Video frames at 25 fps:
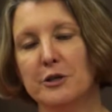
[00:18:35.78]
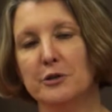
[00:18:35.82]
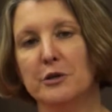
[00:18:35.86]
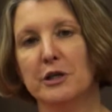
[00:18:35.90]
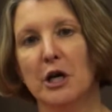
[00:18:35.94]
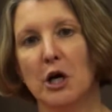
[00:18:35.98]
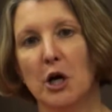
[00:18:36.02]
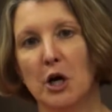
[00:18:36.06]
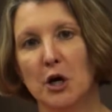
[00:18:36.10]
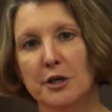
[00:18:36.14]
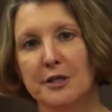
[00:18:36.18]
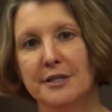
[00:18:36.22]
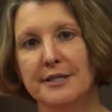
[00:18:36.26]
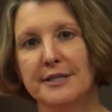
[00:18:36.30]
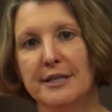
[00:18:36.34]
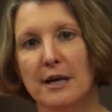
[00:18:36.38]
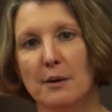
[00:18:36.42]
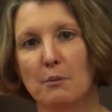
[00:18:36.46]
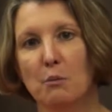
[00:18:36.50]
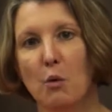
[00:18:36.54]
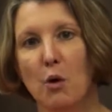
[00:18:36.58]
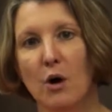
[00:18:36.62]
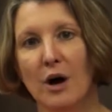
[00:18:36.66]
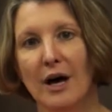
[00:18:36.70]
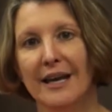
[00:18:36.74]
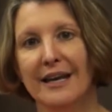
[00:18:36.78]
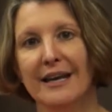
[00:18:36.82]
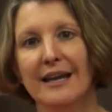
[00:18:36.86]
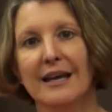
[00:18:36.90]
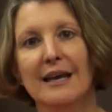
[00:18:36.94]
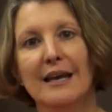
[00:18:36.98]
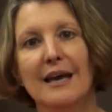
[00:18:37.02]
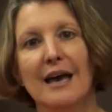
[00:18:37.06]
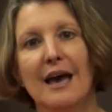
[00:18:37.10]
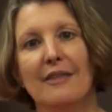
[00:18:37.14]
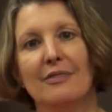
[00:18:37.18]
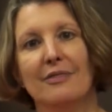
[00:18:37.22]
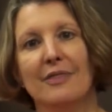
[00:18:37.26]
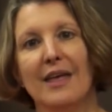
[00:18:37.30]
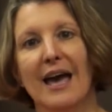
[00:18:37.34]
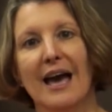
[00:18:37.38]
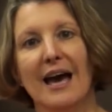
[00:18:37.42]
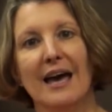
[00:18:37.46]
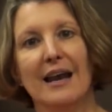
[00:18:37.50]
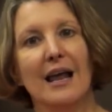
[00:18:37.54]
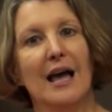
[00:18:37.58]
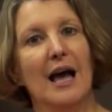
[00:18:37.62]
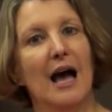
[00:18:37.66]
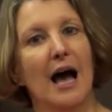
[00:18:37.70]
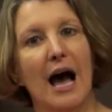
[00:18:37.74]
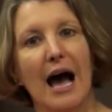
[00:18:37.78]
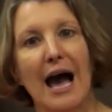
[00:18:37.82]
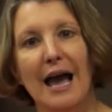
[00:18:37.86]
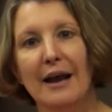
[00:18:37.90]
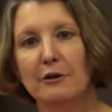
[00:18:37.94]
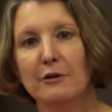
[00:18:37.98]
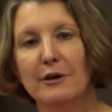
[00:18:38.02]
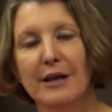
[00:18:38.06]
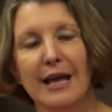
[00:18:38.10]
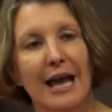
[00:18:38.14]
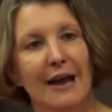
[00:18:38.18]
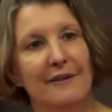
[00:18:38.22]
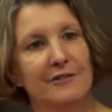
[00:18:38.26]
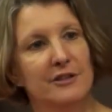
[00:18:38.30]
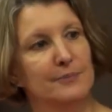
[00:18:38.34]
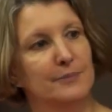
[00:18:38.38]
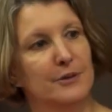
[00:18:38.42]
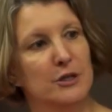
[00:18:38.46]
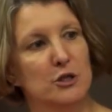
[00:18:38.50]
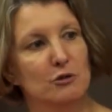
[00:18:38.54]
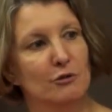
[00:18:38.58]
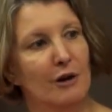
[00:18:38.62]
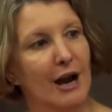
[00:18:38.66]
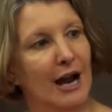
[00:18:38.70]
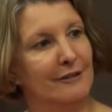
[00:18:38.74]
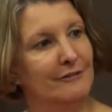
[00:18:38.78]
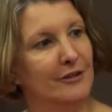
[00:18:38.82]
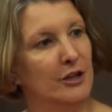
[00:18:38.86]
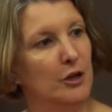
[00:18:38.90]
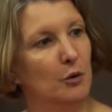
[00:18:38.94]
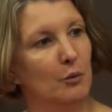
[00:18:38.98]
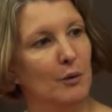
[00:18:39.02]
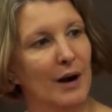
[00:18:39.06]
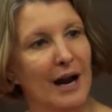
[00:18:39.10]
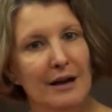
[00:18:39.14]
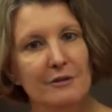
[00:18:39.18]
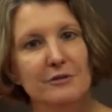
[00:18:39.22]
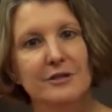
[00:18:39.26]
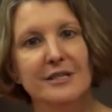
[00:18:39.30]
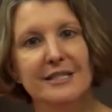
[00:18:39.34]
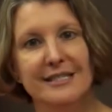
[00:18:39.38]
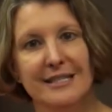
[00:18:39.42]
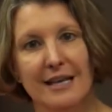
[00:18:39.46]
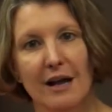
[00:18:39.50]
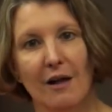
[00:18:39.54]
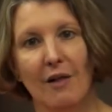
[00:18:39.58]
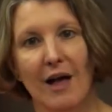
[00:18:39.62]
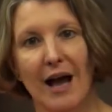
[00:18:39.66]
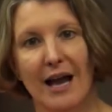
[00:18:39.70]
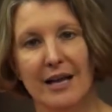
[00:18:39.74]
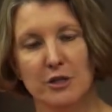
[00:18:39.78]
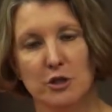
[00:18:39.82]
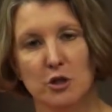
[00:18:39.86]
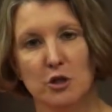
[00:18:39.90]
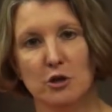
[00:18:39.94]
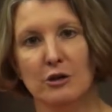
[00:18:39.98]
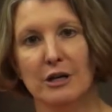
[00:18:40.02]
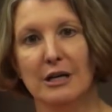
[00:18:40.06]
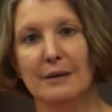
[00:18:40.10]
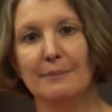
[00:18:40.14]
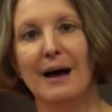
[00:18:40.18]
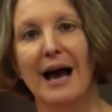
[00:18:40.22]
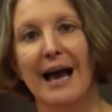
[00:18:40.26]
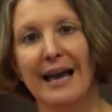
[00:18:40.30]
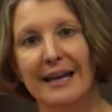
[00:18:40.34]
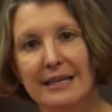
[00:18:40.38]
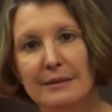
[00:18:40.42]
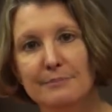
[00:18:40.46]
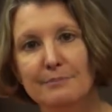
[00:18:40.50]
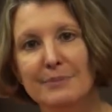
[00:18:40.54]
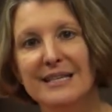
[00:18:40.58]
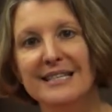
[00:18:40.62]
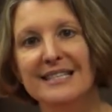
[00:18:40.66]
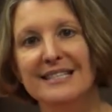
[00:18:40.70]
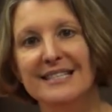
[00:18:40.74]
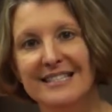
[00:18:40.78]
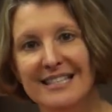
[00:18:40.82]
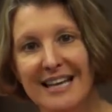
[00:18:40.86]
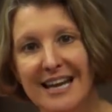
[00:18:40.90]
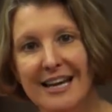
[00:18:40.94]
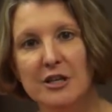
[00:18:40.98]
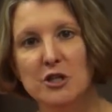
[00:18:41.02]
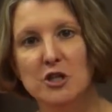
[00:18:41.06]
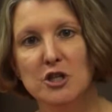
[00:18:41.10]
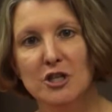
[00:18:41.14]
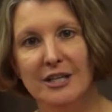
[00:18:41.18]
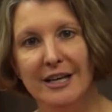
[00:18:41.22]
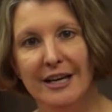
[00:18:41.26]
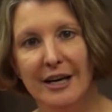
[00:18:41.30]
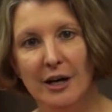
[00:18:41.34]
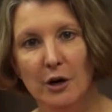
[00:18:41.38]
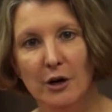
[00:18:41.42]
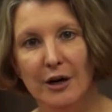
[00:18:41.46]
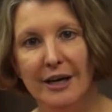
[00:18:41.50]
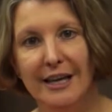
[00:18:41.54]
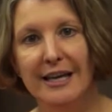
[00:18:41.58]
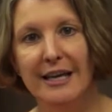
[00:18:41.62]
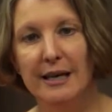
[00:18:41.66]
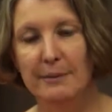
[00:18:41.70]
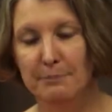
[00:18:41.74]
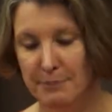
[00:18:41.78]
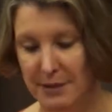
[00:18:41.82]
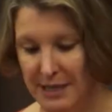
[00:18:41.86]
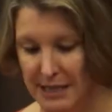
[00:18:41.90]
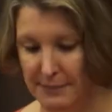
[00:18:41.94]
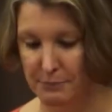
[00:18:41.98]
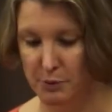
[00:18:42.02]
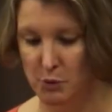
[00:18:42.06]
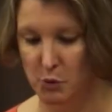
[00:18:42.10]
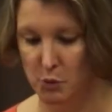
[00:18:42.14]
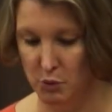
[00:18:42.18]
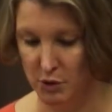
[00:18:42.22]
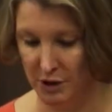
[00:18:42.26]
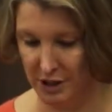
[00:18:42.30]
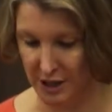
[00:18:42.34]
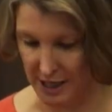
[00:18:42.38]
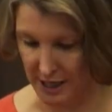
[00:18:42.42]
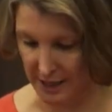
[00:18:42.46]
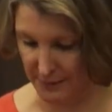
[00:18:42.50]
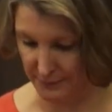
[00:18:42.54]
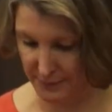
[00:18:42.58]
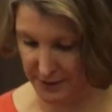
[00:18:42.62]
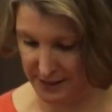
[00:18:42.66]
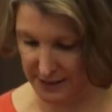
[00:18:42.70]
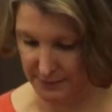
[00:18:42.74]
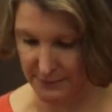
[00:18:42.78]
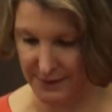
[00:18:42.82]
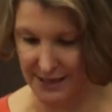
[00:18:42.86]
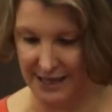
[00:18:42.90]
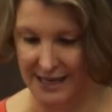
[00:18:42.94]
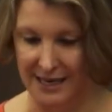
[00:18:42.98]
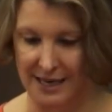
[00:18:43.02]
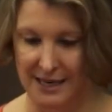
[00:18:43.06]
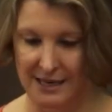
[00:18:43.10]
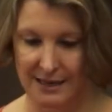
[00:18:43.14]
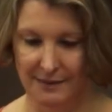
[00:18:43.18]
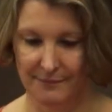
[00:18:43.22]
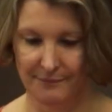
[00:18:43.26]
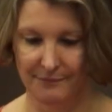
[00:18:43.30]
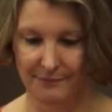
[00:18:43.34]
to occur to someone that I don't have to be driving around to sell ice cream. I can be stationary and people will come to me.